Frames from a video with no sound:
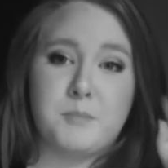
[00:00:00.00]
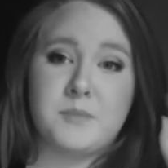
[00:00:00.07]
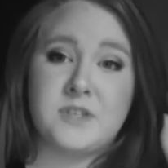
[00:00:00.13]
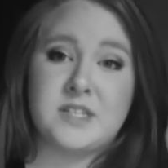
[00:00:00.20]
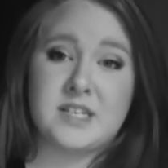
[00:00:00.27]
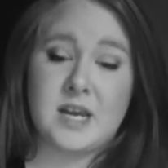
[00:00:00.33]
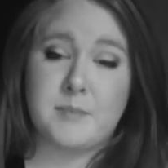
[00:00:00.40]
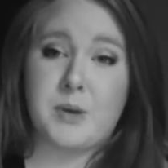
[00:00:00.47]

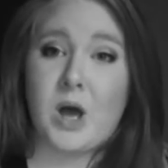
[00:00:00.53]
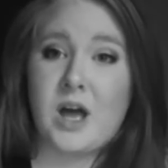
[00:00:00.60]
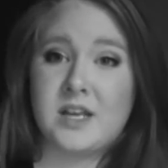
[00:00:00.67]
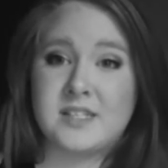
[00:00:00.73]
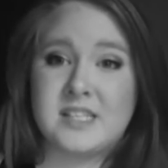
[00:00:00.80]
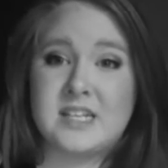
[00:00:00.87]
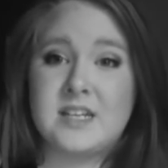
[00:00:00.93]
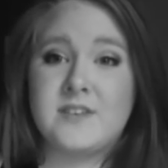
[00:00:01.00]
stay
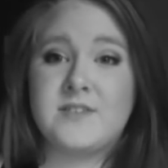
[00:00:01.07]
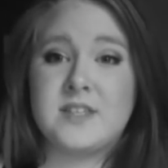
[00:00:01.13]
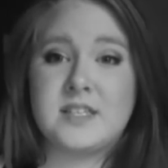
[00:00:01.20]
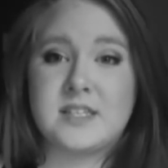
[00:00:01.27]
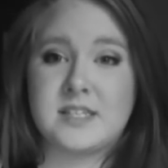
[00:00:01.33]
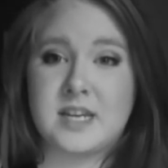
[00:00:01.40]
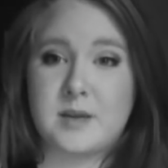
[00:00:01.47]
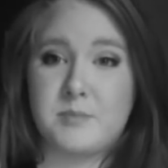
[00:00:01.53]
positive,
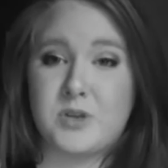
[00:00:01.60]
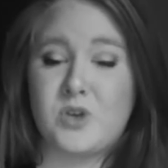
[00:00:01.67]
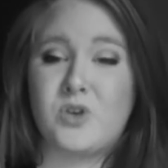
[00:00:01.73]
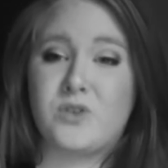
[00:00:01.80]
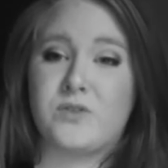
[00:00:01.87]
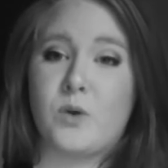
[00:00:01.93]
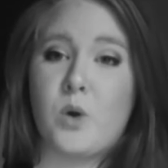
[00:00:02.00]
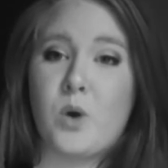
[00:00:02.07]
stay
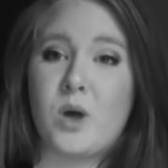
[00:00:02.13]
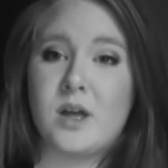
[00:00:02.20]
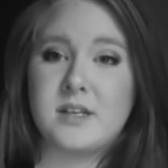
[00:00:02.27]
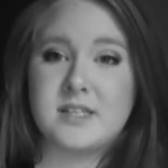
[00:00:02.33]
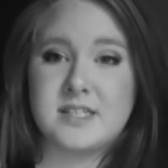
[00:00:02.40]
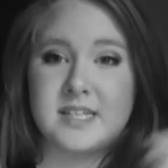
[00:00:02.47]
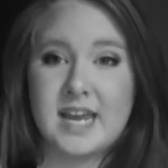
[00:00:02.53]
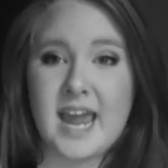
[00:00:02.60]
beautiful,
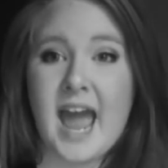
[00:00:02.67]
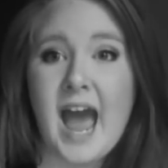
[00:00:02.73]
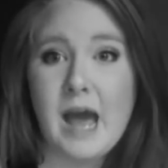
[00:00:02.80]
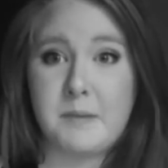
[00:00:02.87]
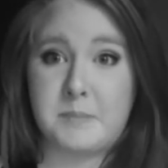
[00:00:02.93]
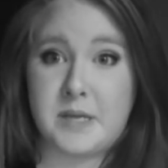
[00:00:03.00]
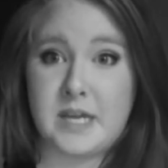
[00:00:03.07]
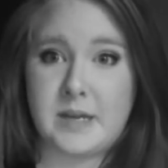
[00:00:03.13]
stay
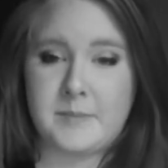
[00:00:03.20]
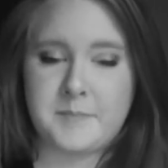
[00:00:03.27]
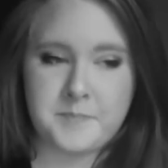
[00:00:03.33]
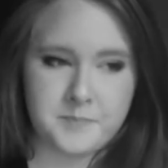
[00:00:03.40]
happy.